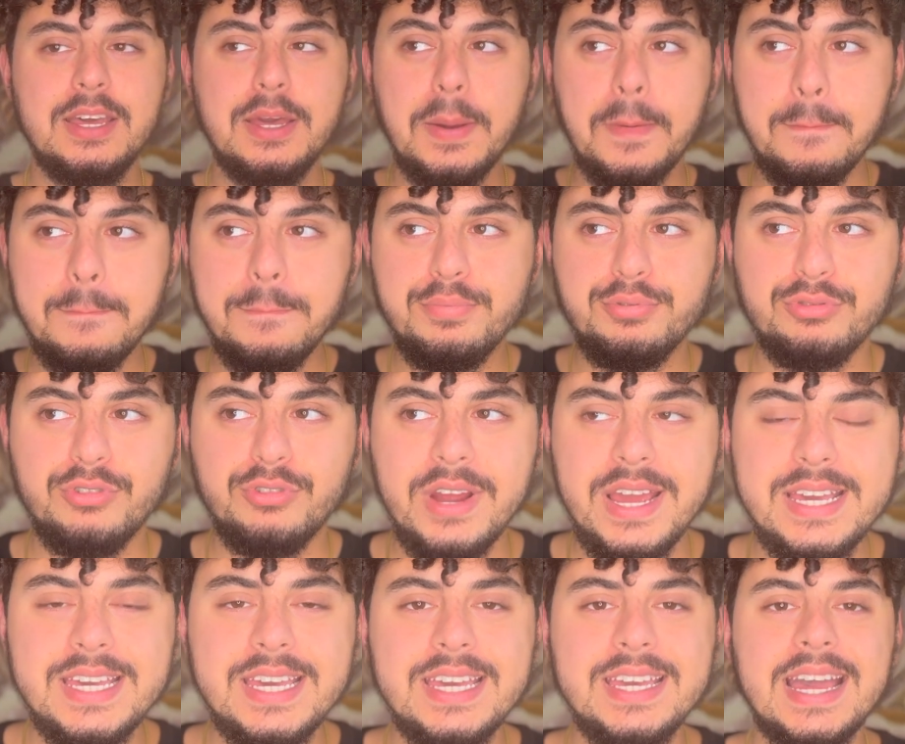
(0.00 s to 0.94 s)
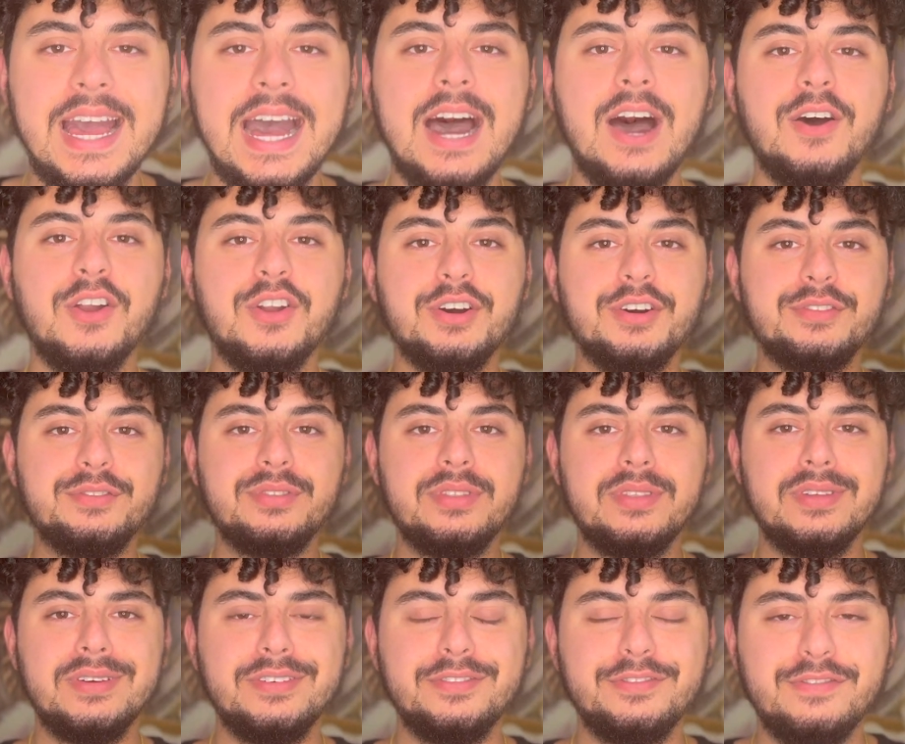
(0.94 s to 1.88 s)
breaking out of
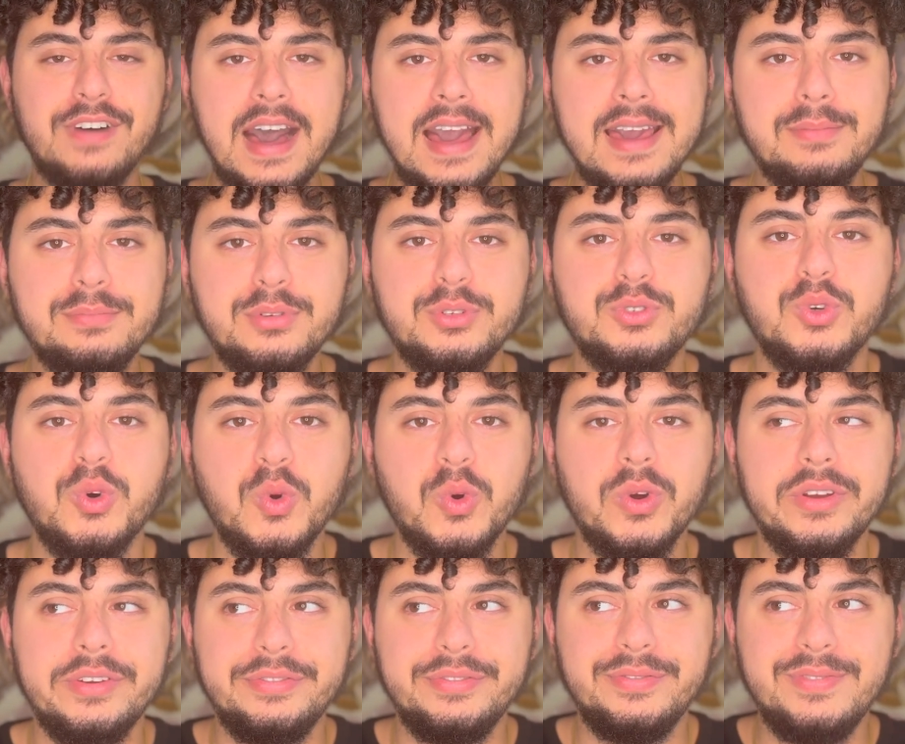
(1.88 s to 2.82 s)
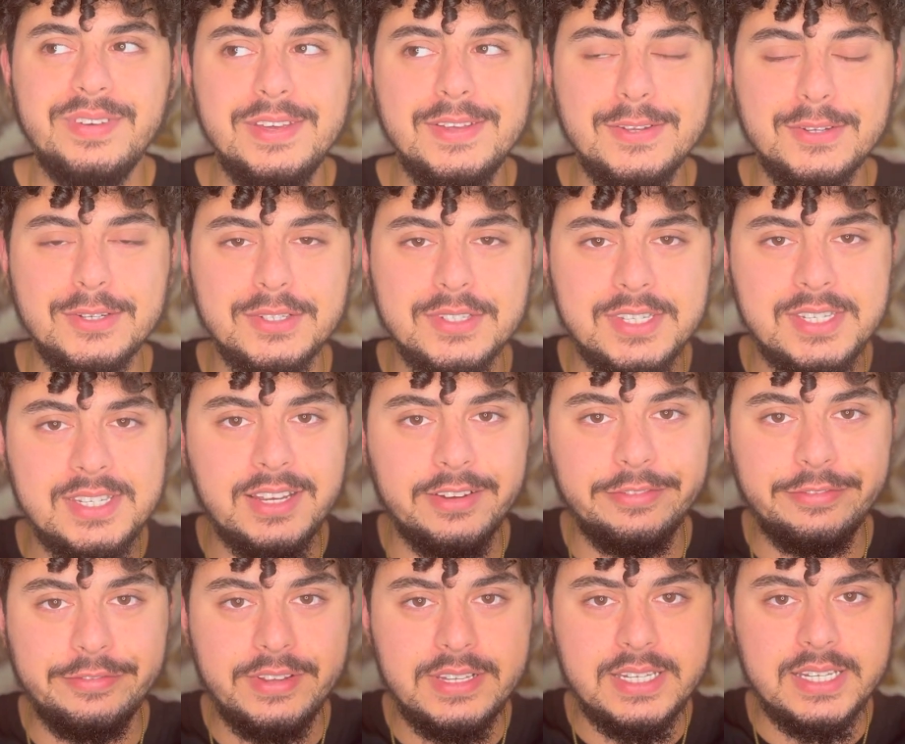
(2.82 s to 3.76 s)
the vibratory fields
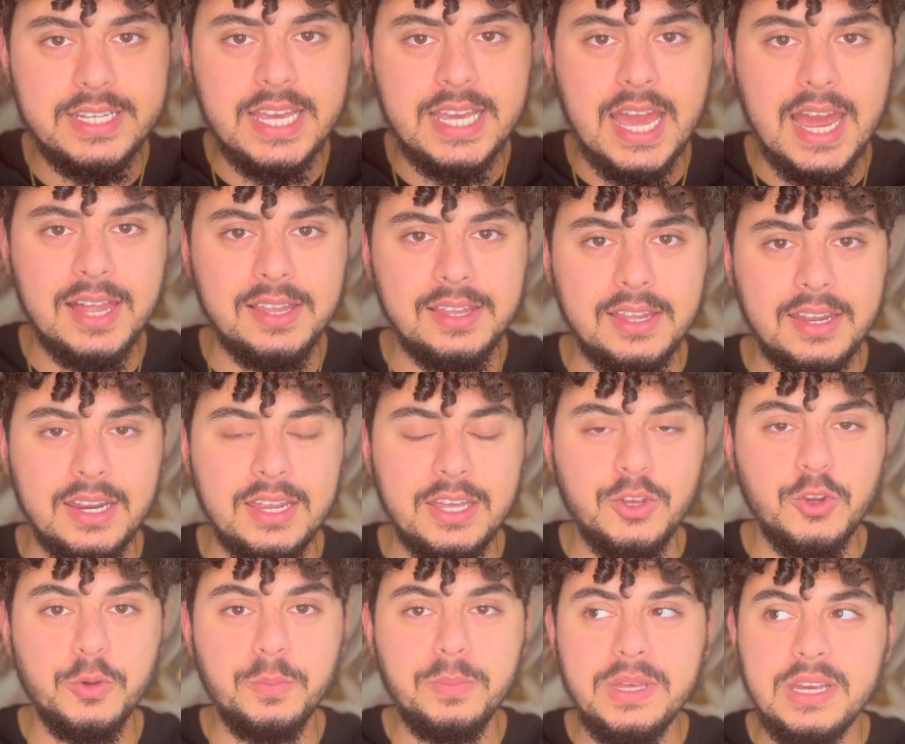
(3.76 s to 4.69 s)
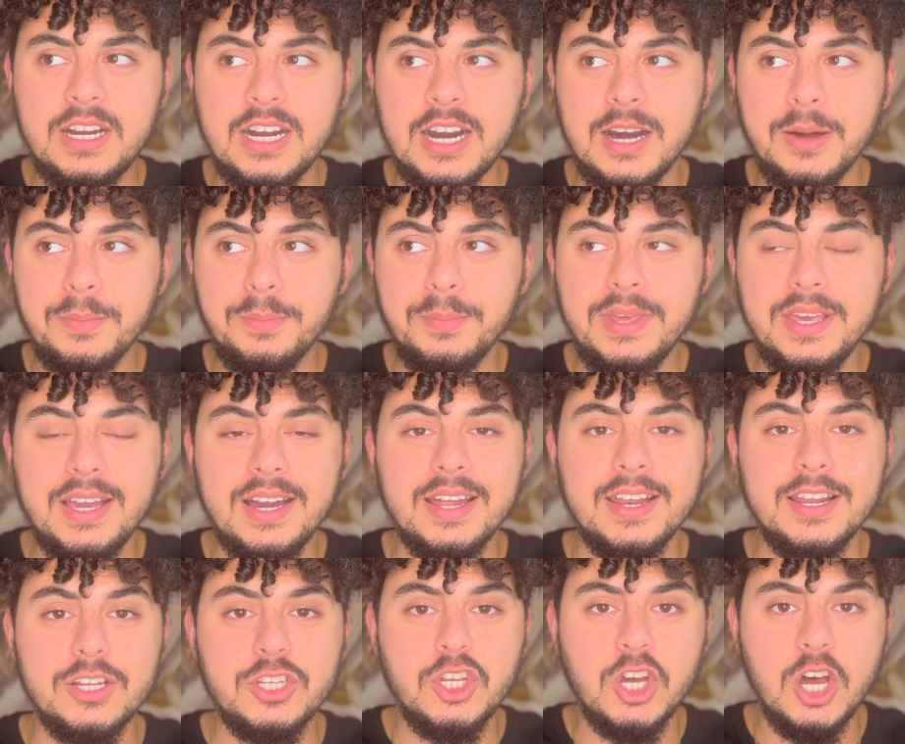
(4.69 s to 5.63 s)
of physicality. You're becoming an
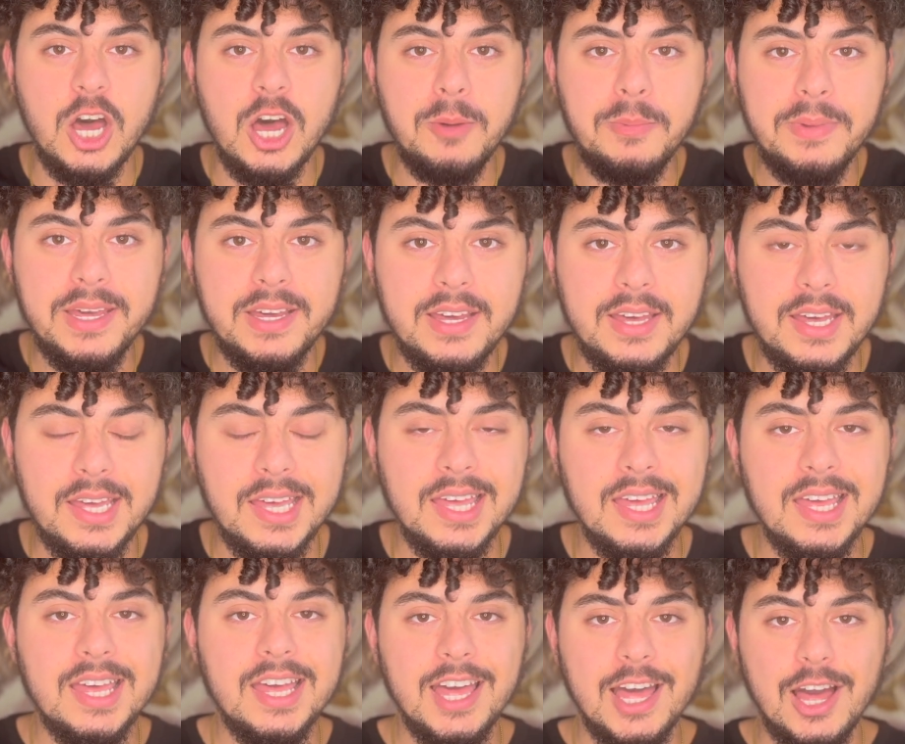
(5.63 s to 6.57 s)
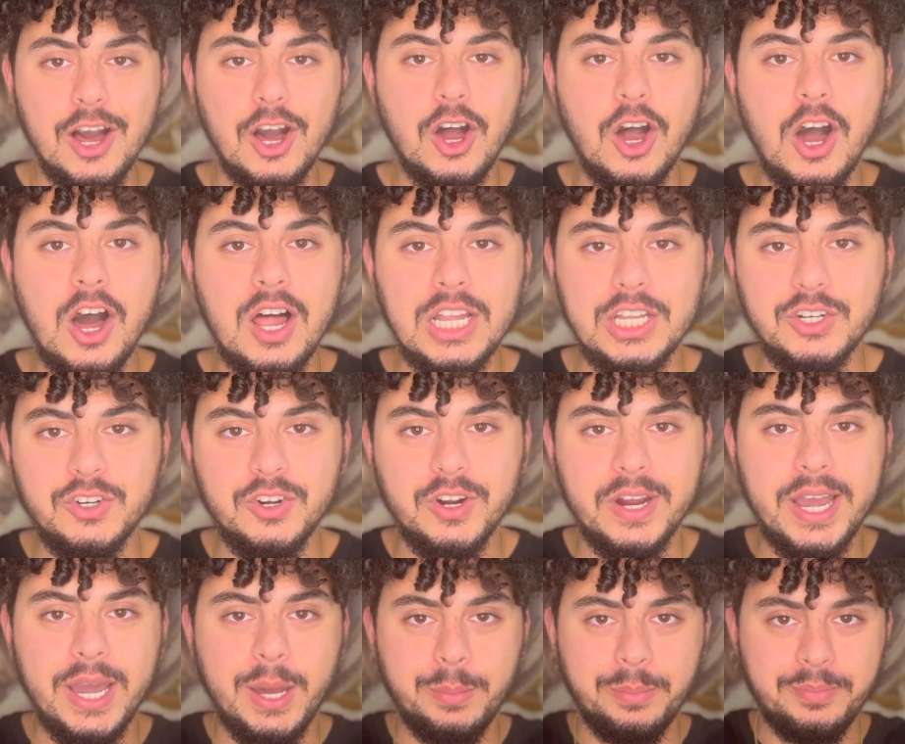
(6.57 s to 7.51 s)
atomic
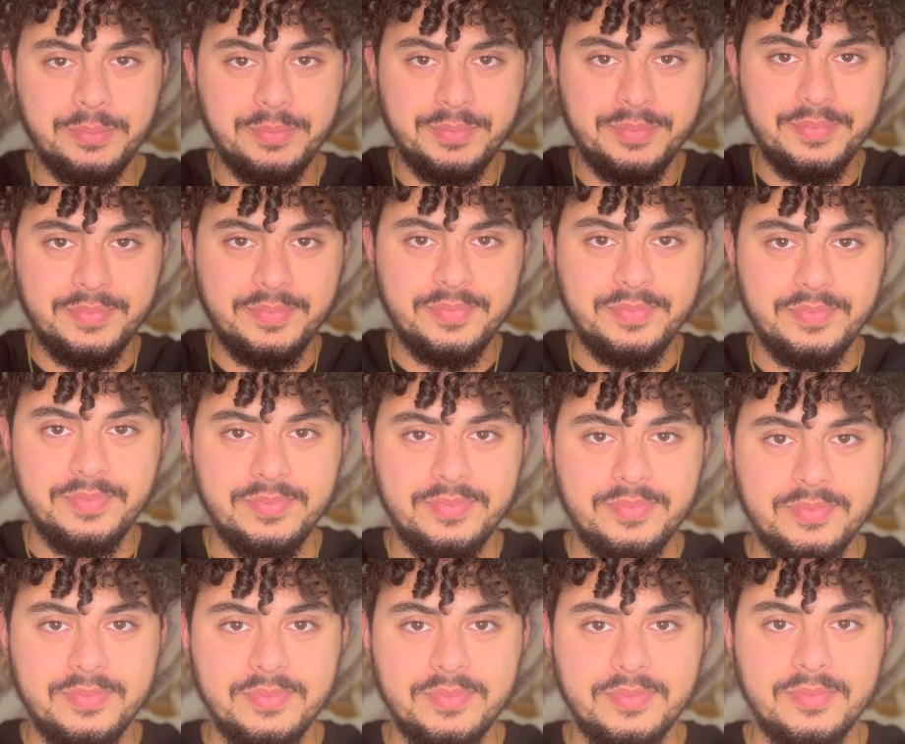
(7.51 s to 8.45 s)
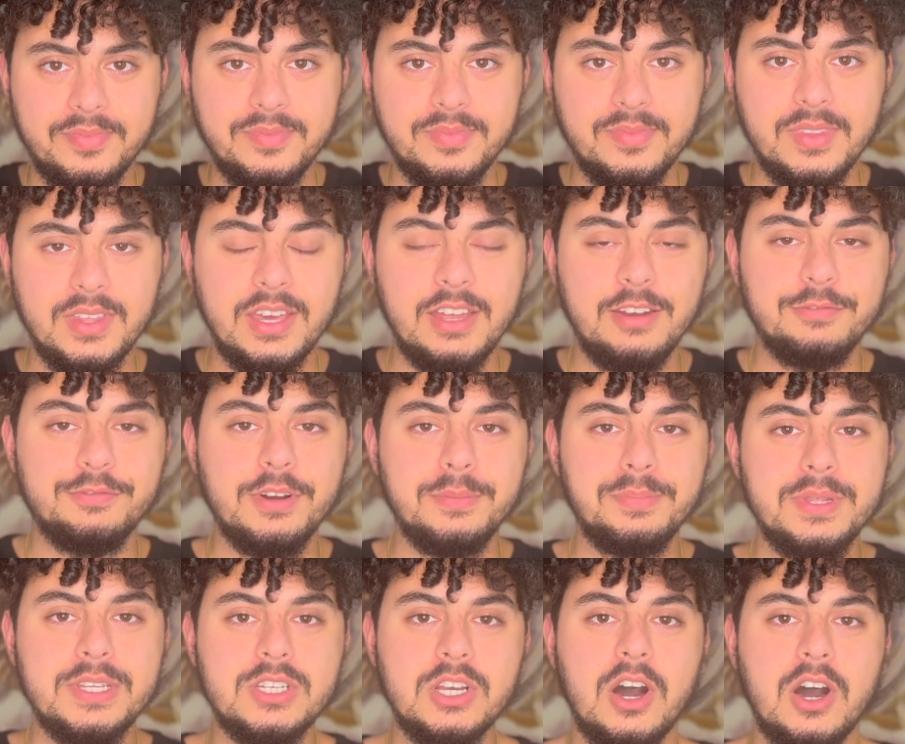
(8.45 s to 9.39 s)
hologram. And from
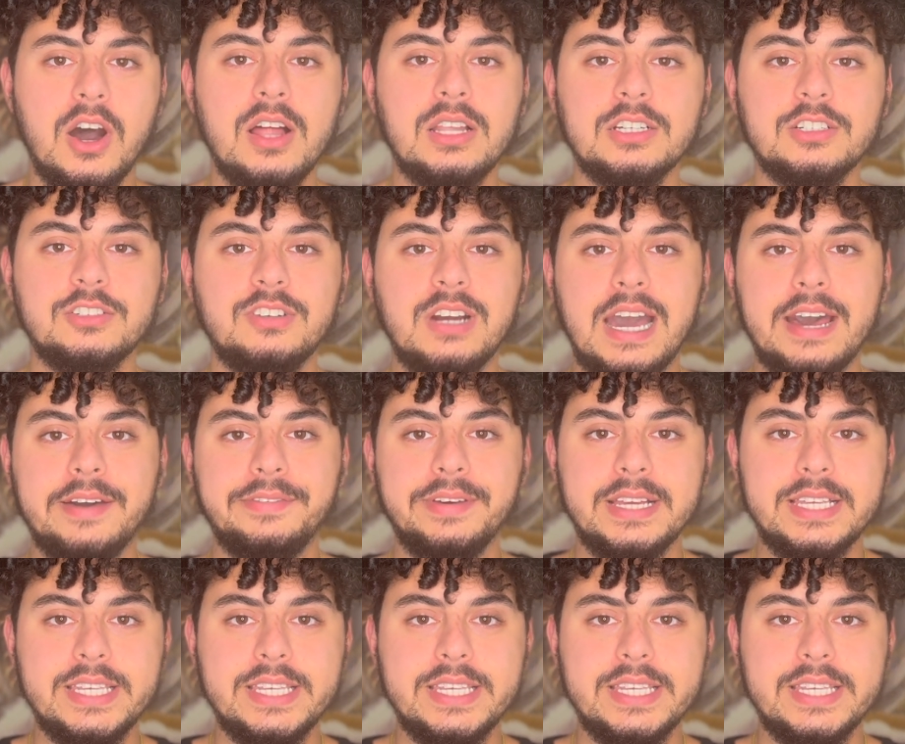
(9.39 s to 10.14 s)
this holographic